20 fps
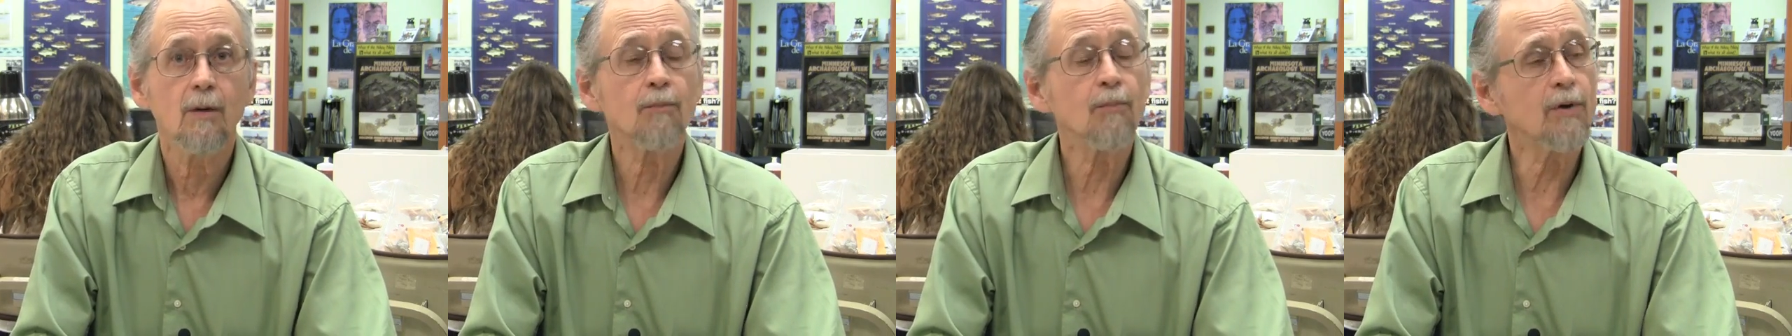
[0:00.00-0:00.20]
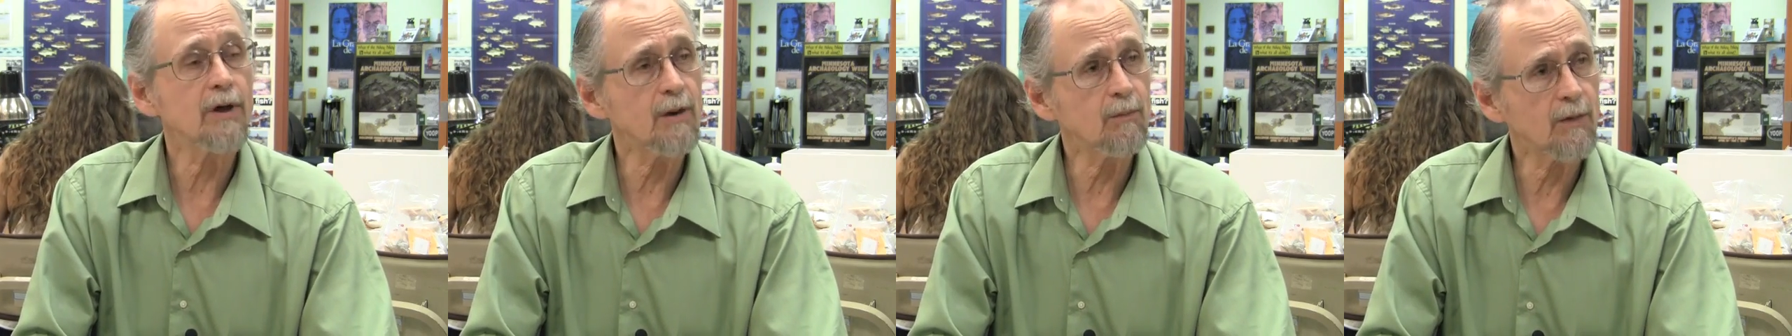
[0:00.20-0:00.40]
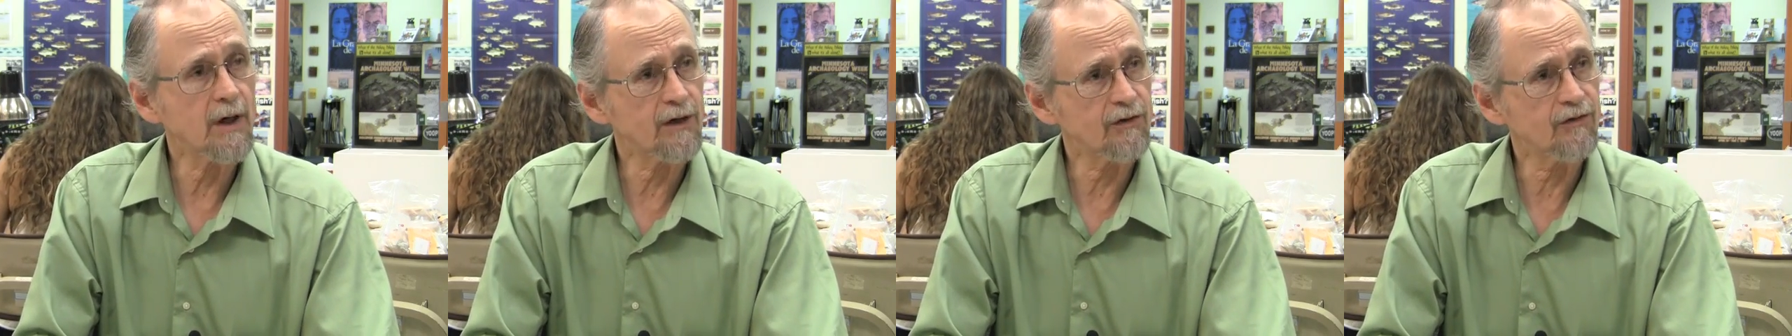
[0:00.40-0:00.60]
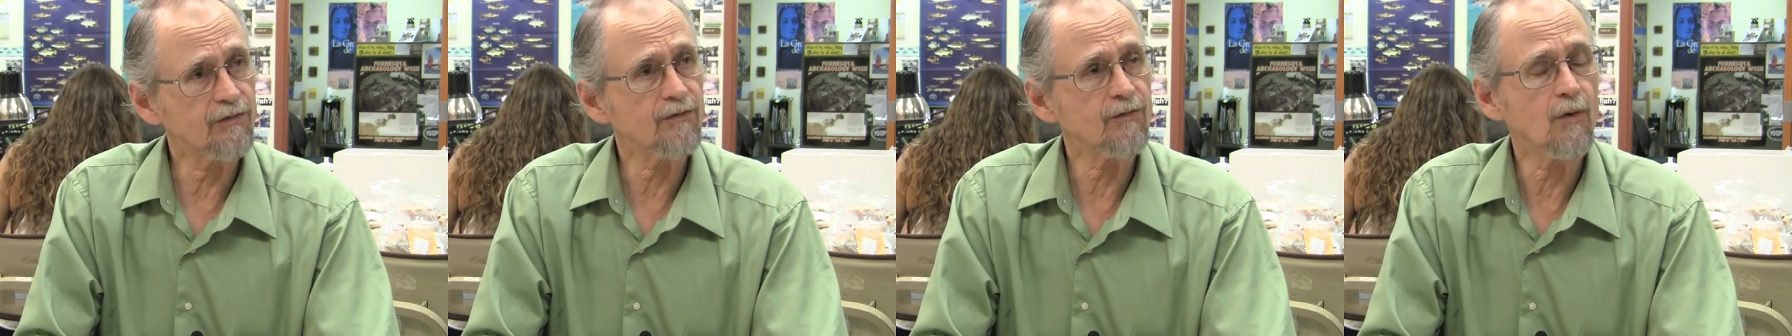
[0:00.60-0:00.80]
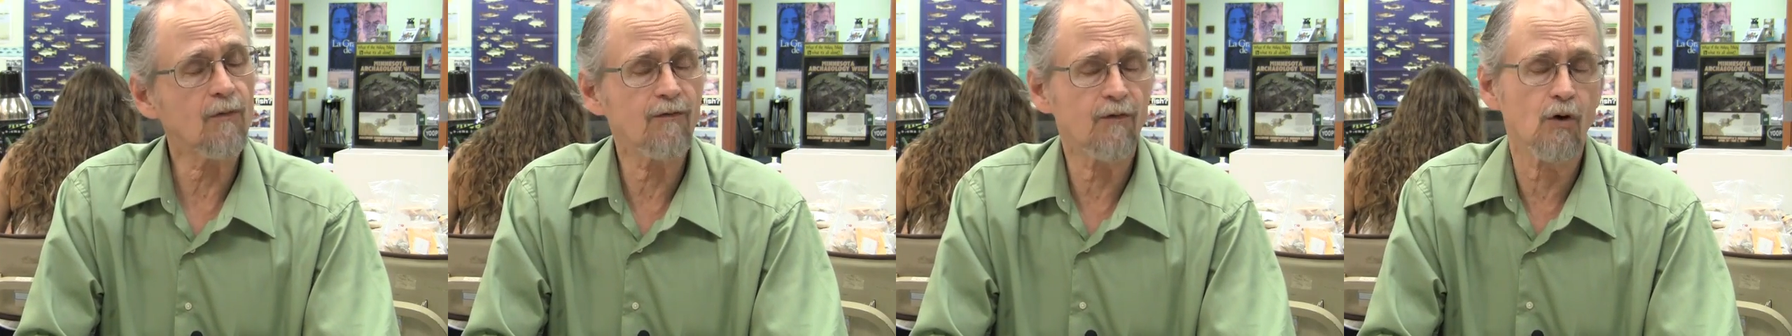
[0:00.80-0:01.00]
pretty much
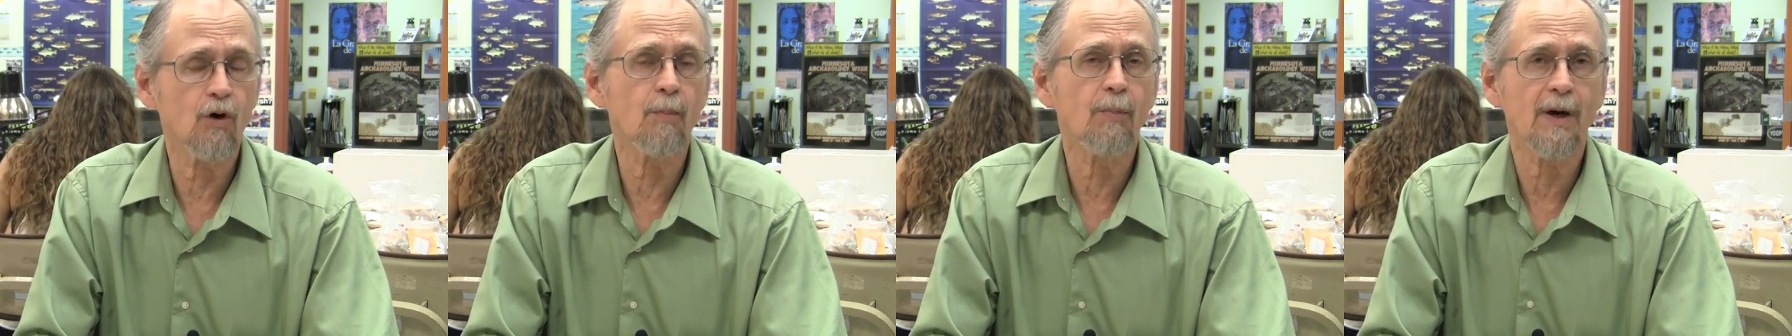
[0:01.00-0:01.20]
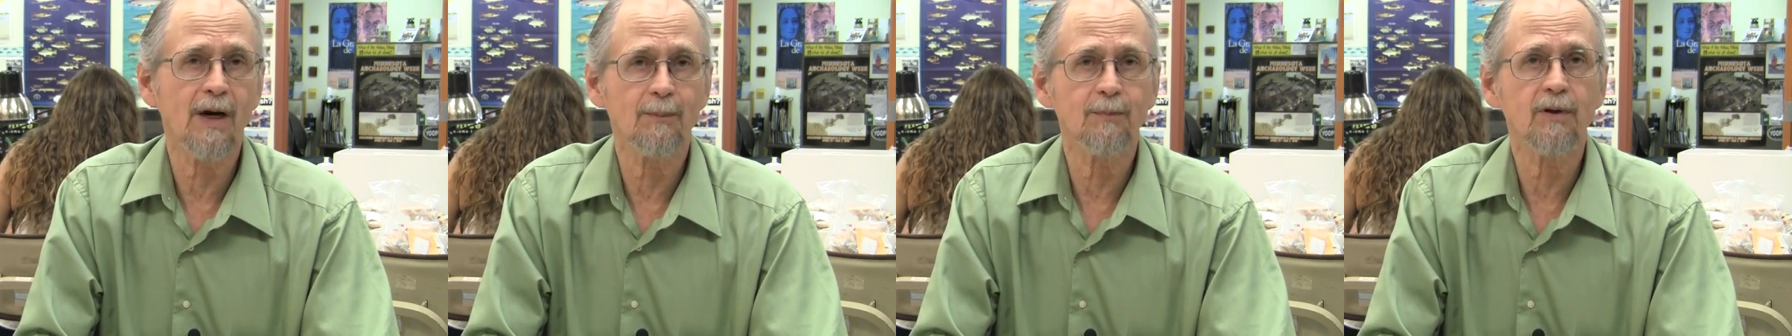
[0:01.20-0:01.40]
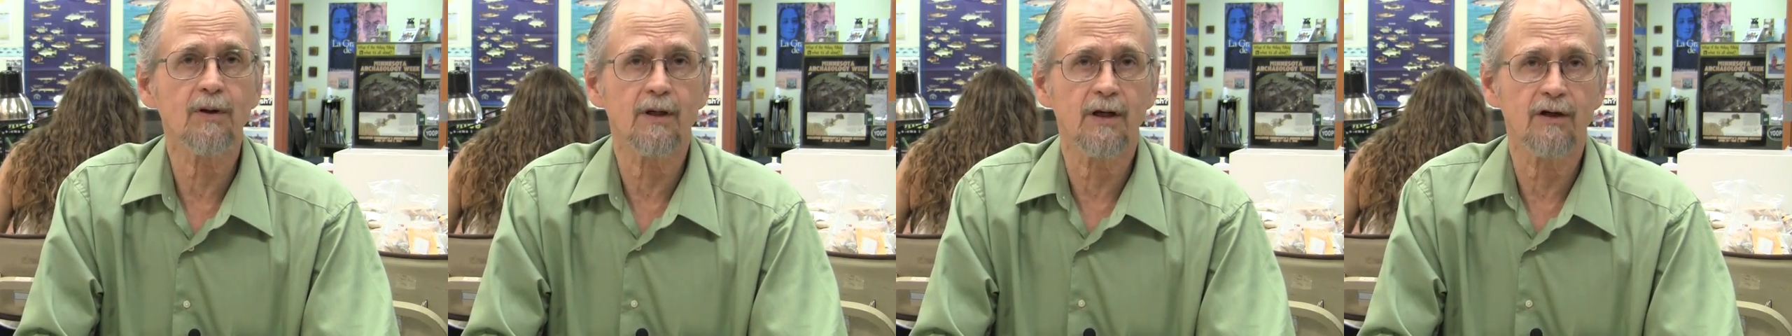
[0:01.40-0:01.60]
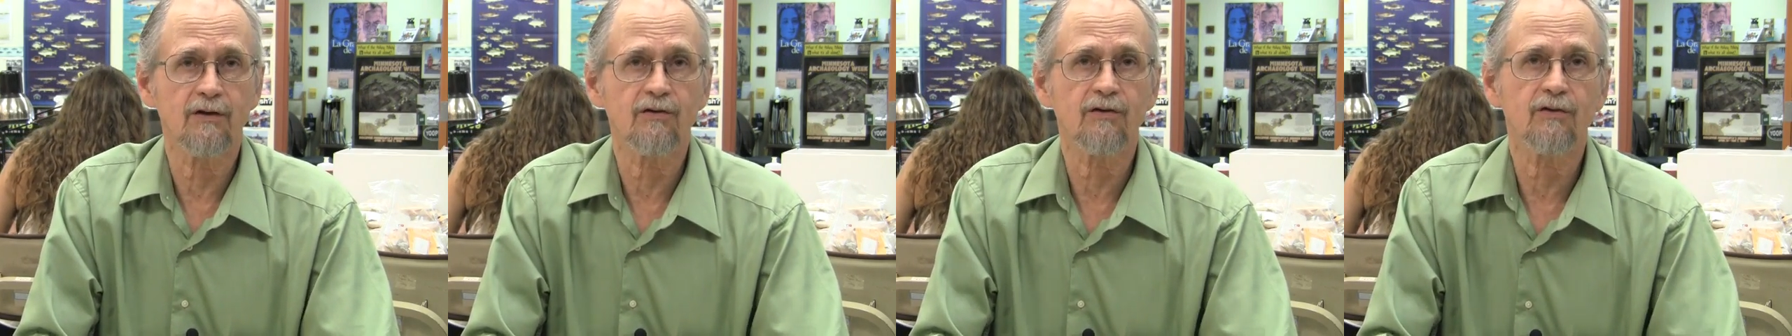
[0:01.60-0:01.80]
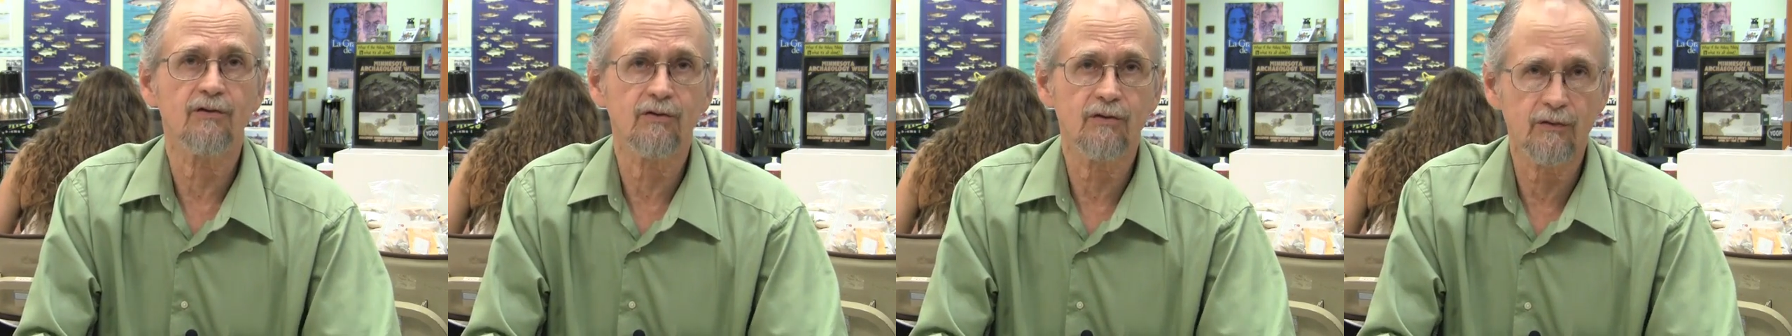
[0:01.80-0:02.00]
full
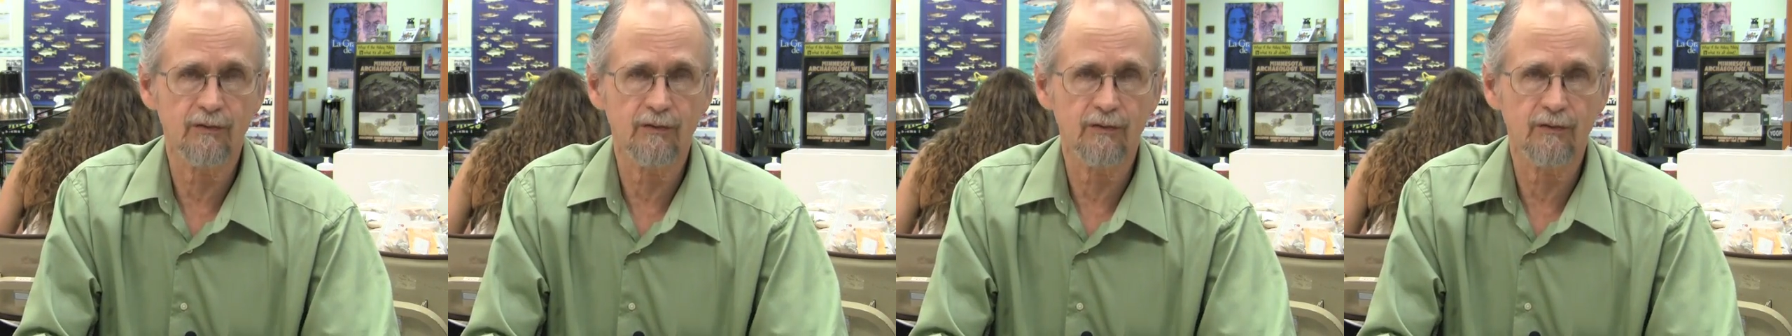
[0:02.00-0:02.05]
populations.